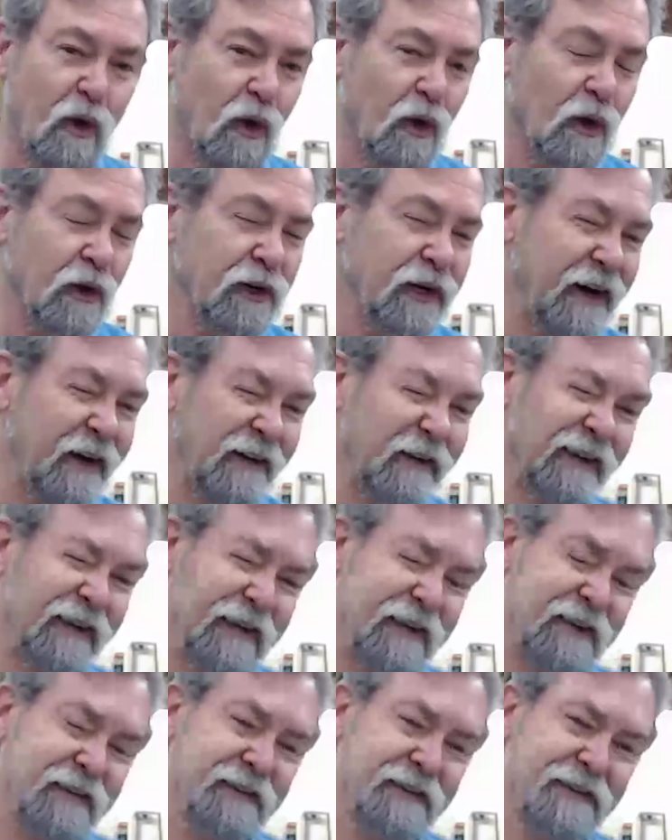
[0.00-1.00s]

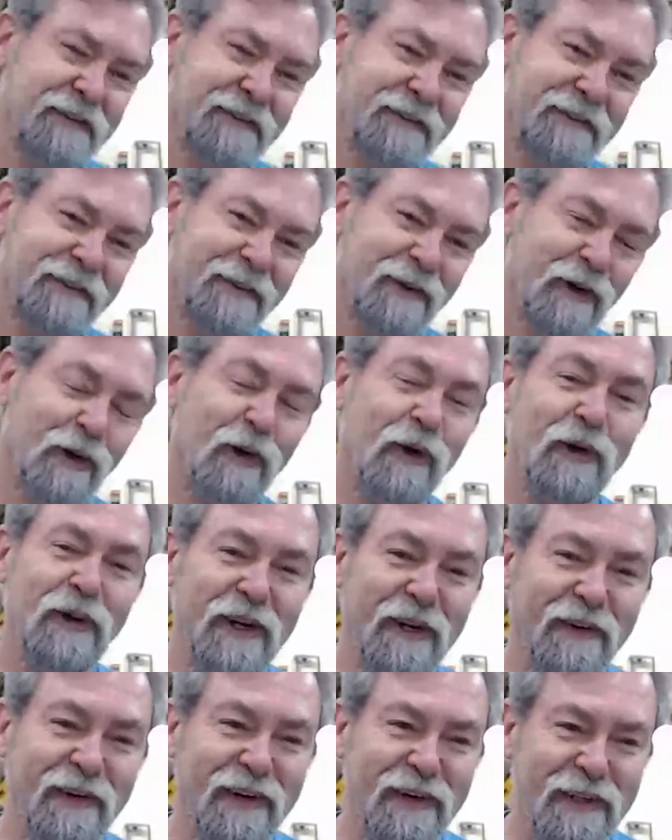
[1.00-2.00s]
ordinarily
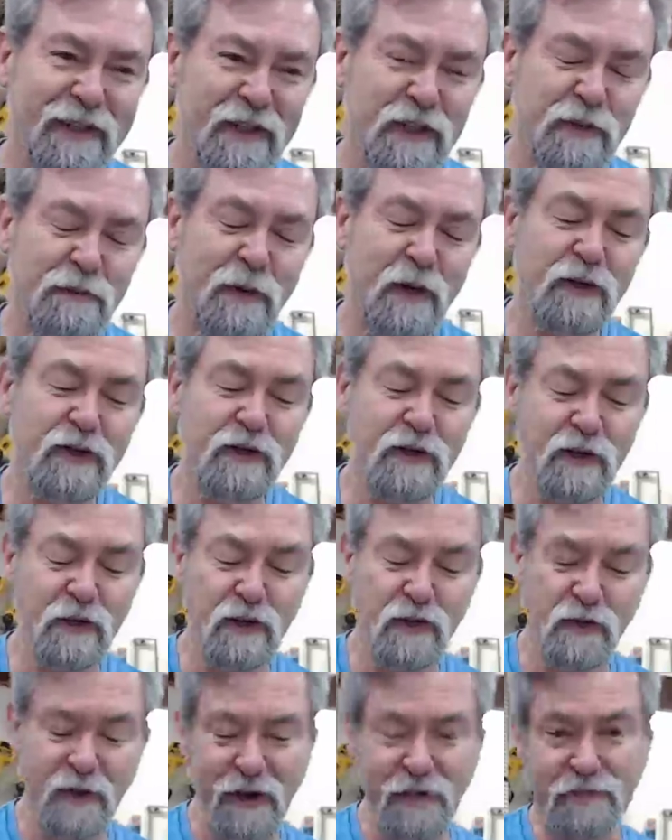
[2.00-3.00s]
you're supposed to
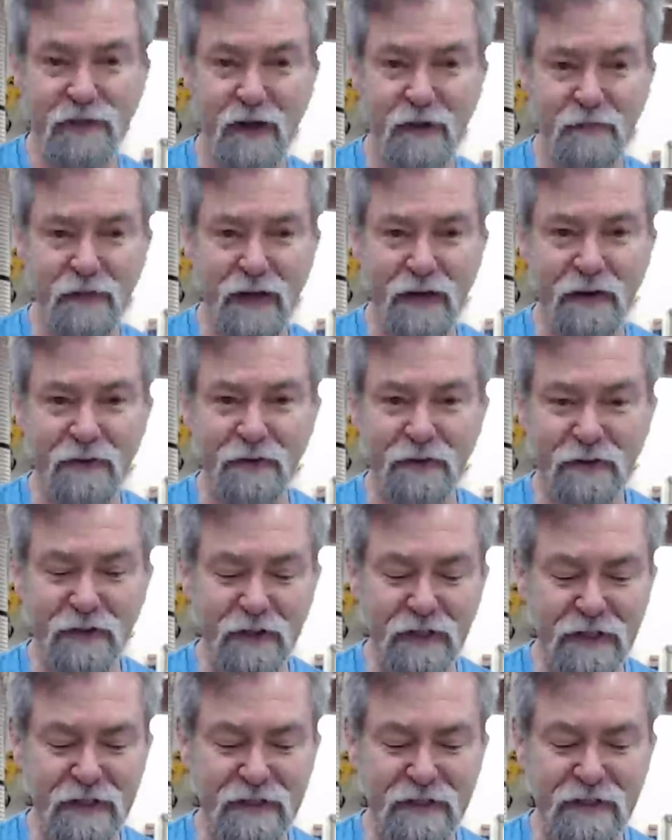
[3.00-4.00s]
use graphite powder in
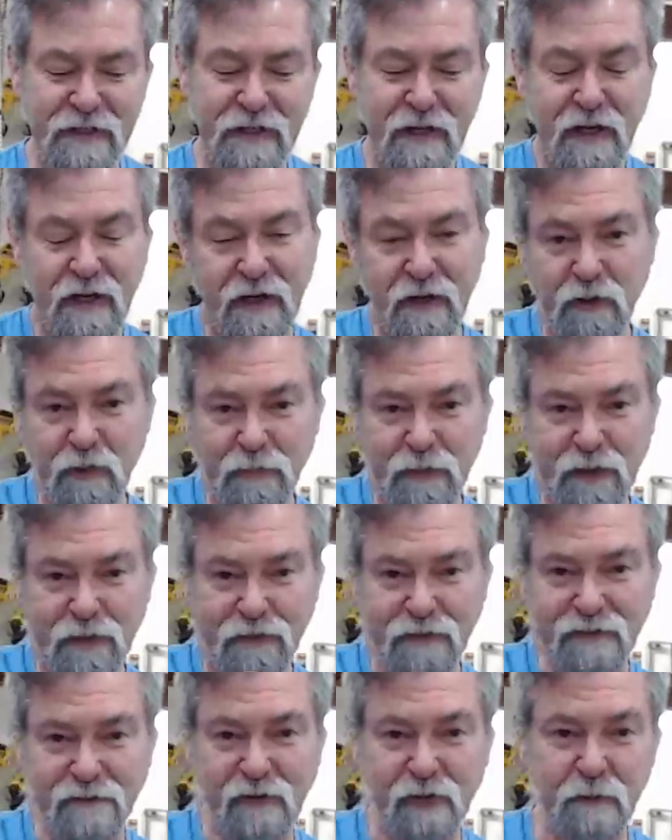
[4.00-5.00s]
these. A little bit of
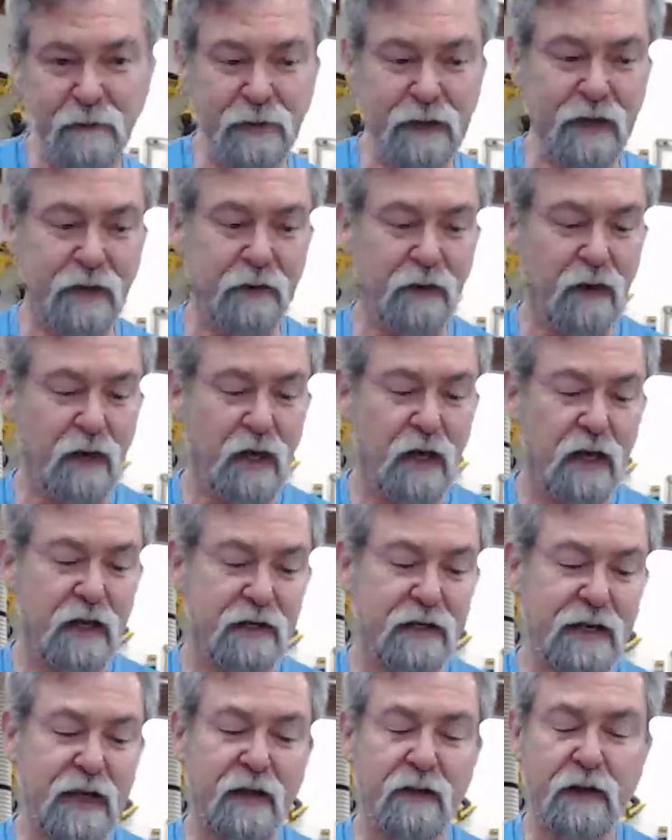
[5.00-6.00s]
graphite powder
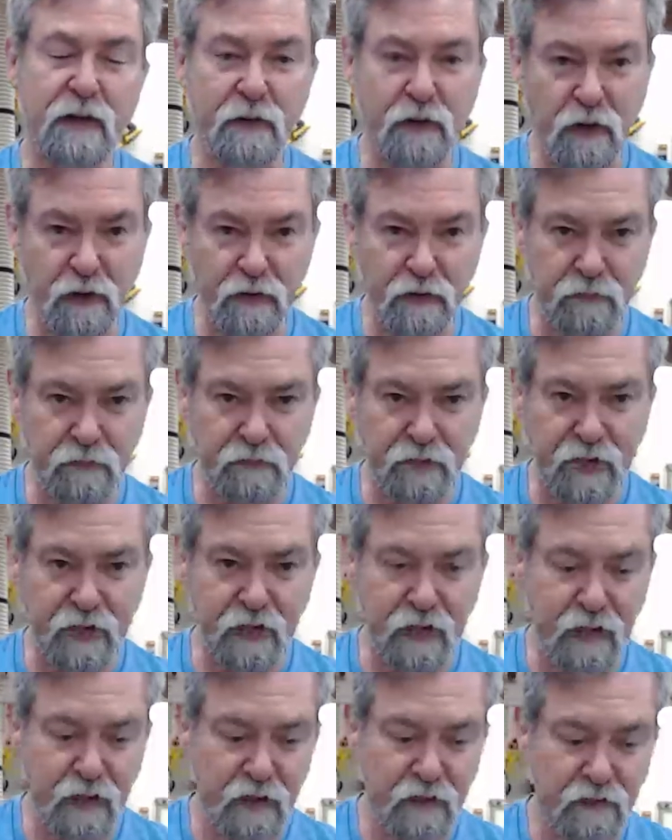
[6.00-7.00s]
down there and on the
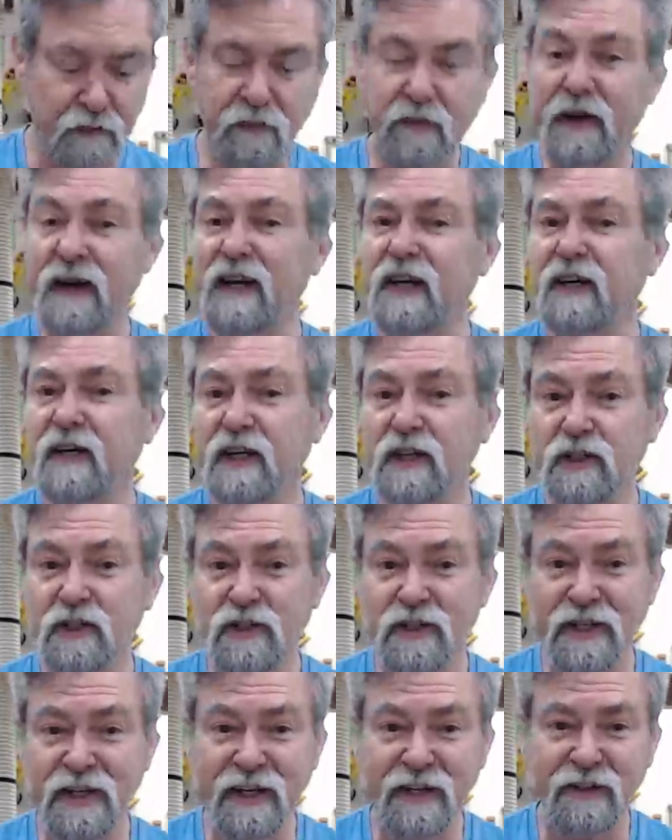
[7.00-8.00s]
thread, I
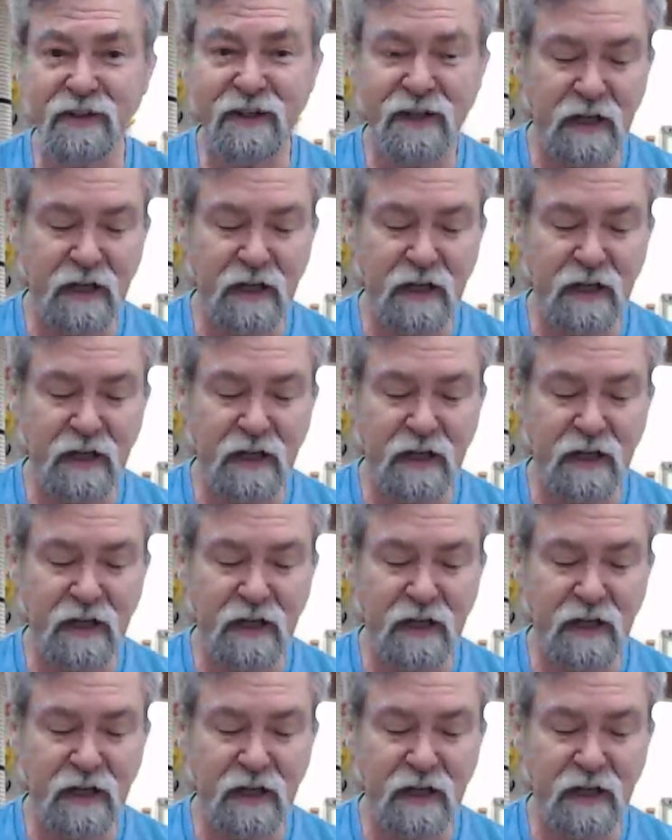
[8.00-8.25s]
should say,